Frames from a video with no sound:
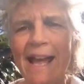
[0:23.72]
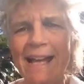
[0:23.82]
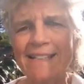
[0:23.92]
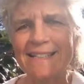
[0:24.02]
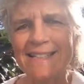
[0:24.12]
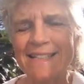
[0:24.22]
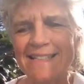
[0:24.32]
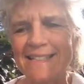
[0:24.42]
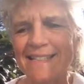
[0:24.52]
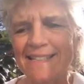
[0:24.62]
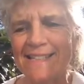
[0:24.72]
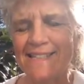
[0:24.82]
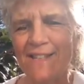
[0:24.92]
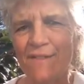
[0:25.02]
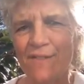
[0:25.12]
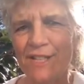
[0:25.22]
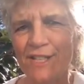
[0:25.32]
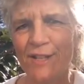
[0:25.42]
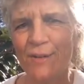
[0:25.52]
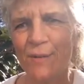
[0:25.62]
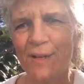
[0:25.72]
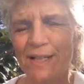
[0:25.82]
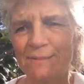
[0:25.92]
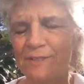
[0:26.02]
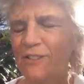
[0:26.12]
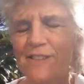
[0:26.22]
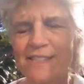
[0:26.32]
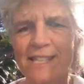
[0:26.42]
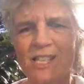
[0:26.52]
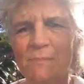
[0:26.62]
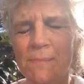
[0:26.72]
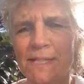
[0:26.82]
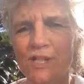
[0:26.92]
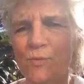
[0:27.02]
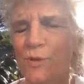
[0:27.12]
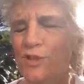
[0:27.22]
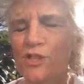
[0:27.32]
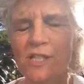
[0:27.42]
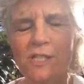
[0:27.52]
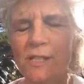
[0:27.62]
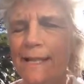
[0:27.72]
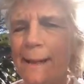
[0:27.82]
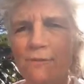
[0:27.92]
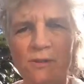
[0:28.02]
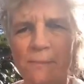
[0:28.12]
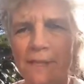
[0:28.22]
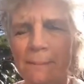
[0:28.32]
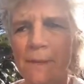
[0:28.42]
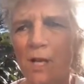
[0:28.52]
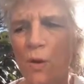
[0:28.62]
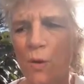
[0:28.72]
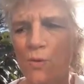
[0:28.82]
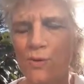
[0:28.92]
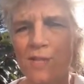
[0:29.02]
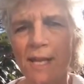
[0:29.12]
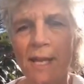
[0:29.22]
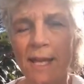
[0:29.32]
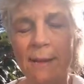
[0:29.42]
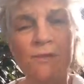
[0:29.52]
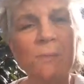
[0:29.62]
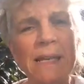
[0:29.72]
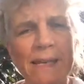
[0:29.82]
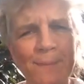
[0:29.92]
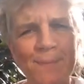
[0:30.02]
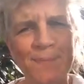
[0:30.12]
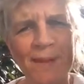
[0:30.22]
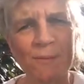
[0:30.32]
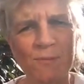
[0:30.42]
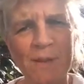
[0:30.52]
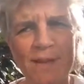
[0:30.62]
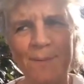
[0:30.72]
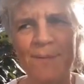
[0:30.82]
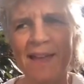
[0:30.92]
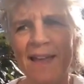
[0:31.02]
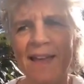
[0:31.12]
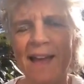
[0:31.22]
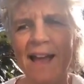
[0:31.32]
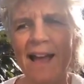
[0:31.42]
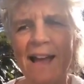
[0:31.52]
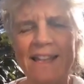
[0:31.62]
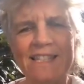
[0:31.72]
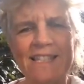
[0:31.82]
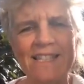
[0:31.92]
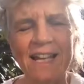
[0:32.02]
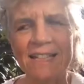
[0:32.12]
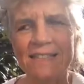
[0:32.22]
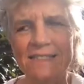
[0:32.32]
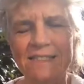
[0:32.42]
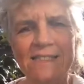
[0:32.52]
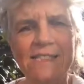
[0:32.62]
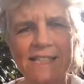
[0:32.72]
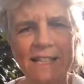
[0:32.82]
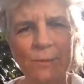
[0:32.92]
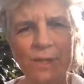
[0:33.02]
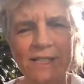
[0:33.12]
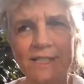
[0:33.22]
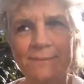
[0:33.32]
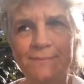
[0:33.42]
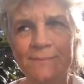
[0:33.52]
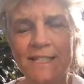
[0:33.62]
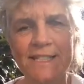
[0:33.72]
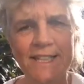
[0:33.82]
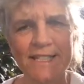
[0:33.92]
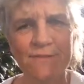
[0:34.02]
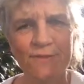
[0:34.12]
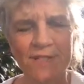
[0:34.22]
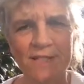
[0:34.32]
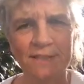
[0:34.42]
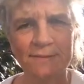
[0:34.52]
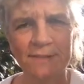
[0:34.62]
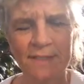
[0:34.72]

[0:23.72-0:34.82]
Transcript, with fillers: and he did this video, um, sorry, this speech, which just captured me because it was me. It was me and it's entitled Stay Weird, Stay Different.